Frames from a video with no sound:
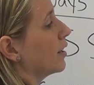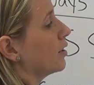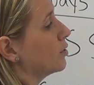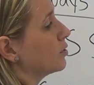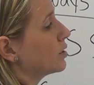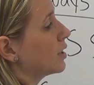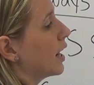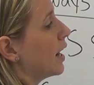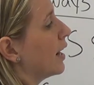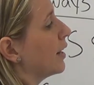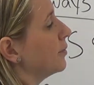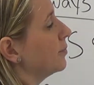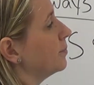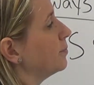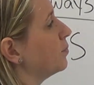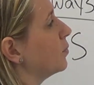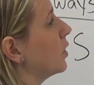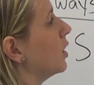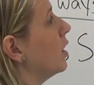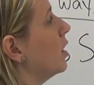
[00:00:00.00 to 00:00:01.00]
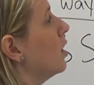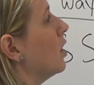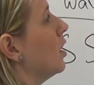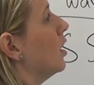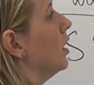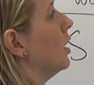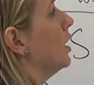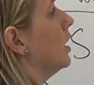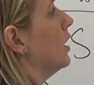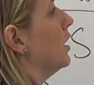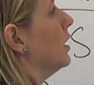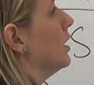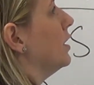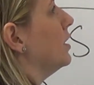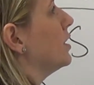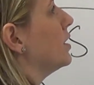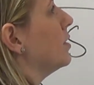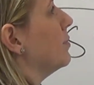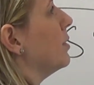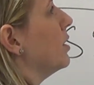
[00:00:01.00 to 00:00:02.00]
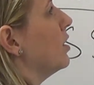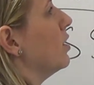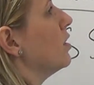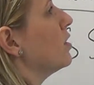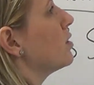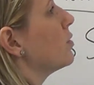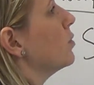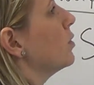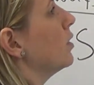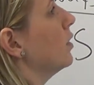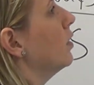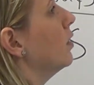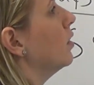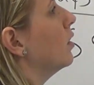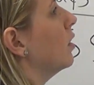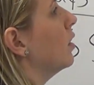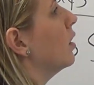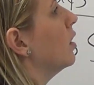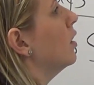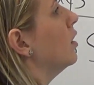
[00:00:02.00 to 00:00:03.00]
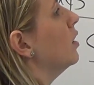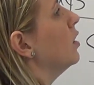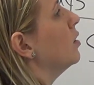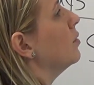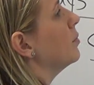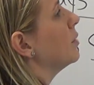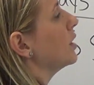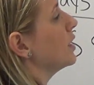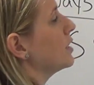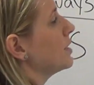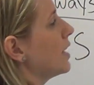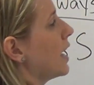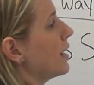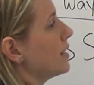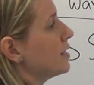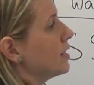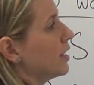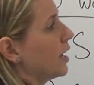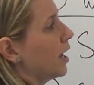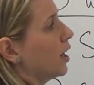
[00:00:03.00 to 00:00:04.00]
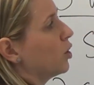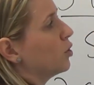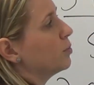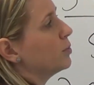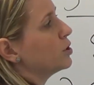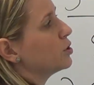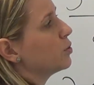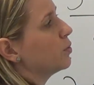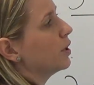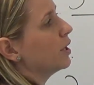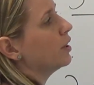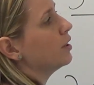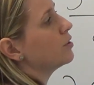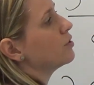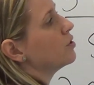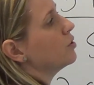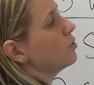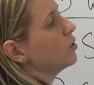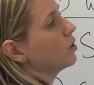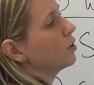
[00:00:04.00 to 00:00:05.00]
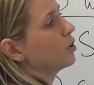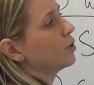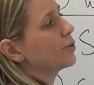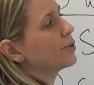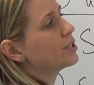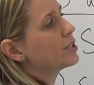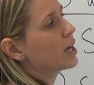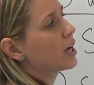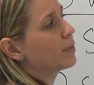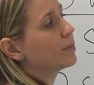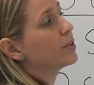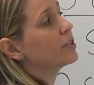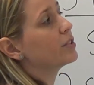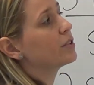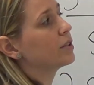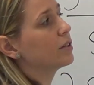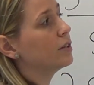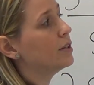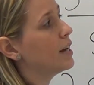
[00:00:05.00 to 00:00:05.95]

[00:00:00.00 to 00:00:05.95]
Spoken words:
angle, side. It needs to be this one because that's the angle between the 2 congruent segments.